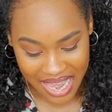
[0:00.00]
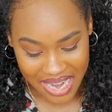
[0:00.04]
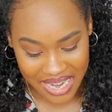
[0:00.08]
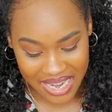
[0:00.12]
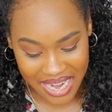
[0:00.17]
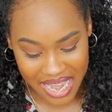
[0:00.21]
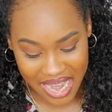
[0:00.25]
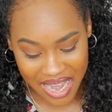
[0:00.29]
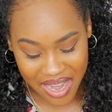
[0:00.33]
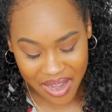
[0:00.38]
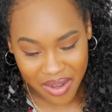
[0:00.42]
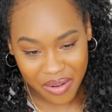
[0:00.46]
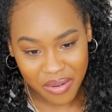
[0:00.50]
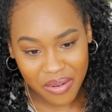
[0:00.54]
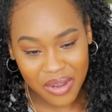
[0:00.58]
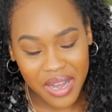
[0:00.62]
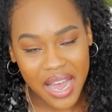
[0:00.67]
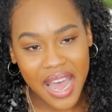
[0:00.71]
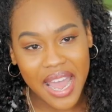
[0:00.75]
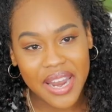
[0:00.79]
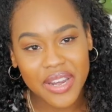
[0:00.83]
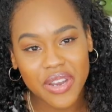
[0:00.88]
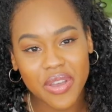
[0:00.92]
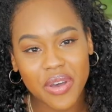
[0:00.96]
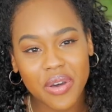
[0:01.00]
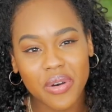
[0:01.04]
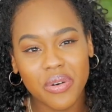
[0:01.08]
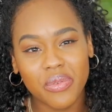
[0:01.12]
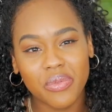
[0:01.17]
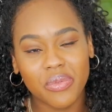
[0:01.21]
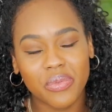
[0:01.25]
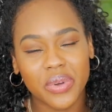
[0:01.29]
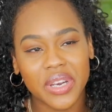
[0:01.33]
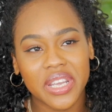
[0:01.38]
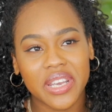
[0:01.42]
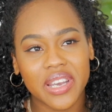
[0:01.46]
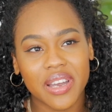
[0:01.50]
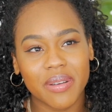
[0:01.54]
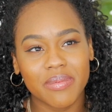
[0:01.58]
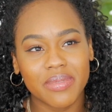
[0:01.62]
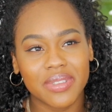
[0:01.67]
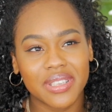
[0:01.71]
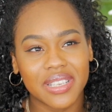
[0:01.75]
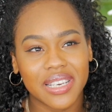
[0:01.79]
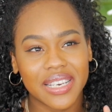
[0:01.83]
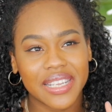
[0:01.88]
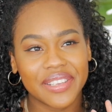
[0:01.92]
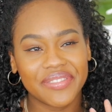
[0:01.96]
Now, I know when it comes
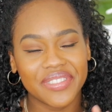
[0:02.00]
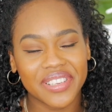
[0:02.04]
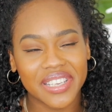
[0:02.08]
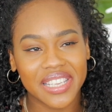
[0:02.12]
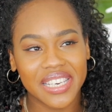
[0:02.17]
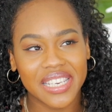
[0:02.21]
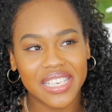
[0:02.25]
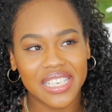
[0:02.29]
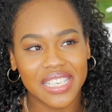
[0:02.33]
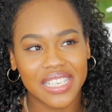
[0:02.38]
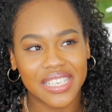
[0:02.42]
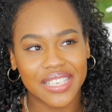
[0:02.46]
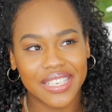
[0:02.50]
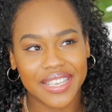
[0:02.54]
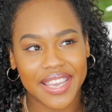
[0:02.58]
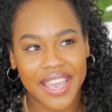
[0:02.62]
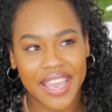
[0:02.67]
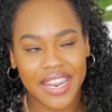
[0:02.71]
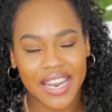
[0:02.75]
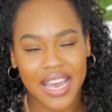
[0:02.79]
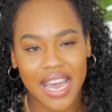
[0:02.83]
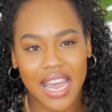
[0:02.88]
to leave-in conditioners, again,